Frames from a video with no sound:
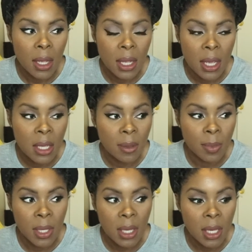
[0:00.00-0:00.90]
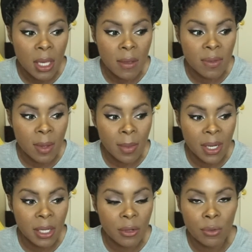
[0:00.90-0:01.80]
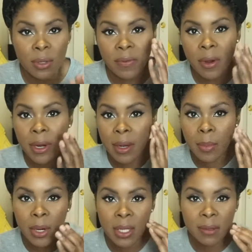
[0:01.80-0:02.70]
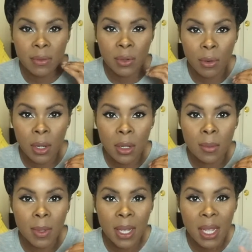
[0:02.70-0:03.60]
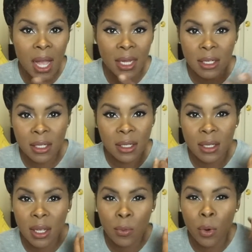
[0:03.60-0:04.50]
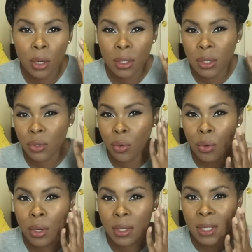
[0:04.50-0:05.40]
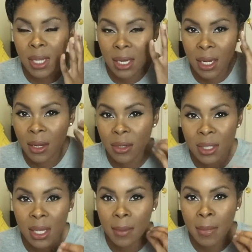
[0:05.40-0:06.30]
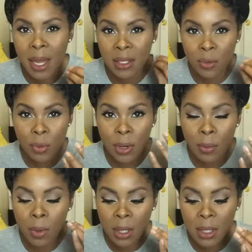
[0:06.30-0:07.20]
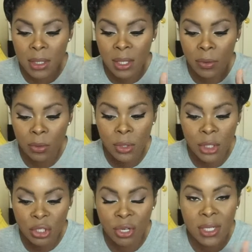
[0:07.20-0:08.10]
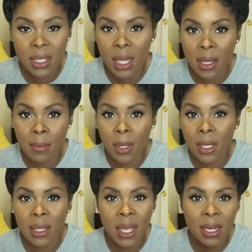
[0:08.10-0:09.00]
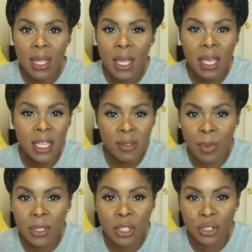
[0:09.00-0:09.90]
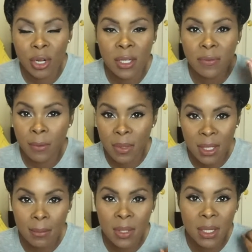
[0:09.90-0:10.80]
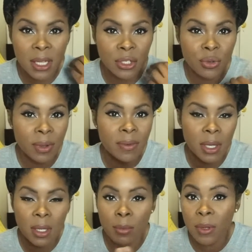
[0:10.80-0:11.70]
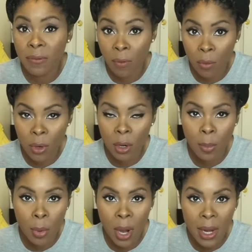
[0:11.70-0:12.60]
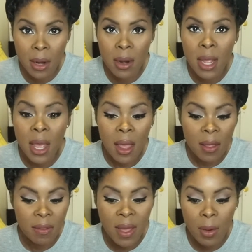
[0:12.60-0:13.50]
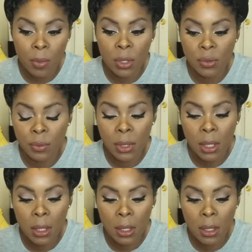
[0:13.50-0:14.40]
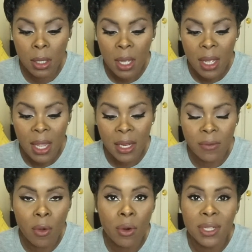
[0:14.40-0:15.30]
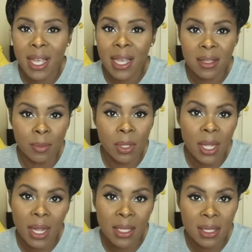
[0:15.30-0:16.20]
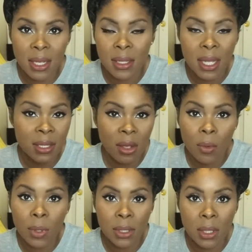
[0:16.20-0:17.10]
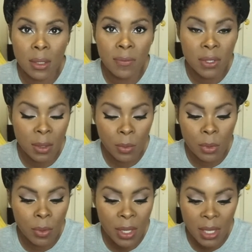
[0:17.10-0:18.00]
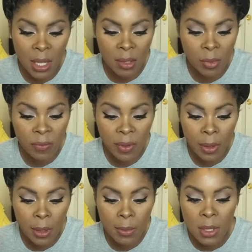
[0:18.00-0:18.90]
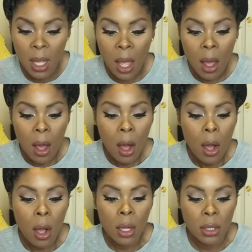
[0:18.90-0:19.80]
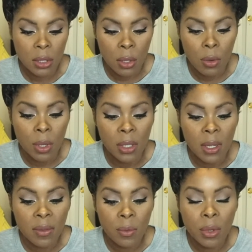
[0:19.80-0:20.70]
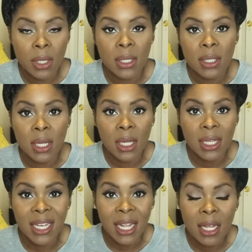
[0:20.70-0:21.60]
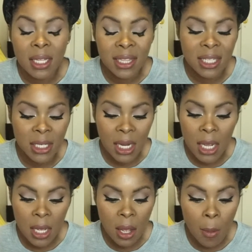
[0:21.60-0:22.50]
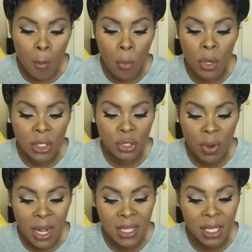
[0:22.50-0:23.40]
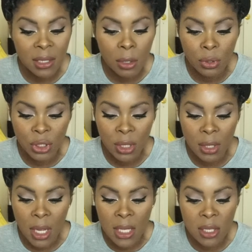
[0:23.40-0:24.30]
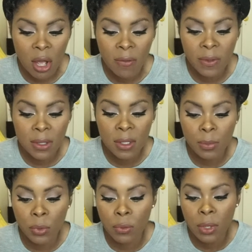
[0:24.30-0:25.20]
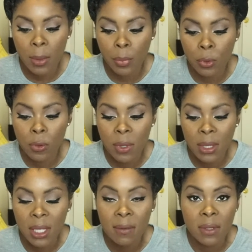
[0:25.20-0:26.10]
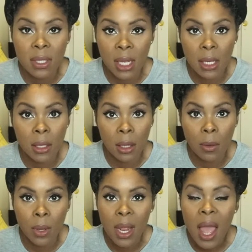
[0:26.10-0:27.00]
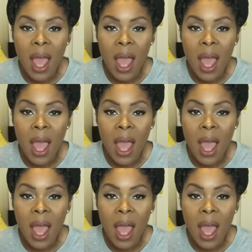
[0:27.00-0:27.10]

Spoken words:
It could be if somebody used a very abrasive scrub, it works towards getting your skin back to where it was. So distressed skin, meaning that it's been stressed from something that you have done before or prior, that works really good. And of course, eczema, like I said, that's always good for someone who has eczema flare-ups. Also, another one is the Clinique moisturizing lotion. It softens, smooths, improves, and leaves the skin glowing.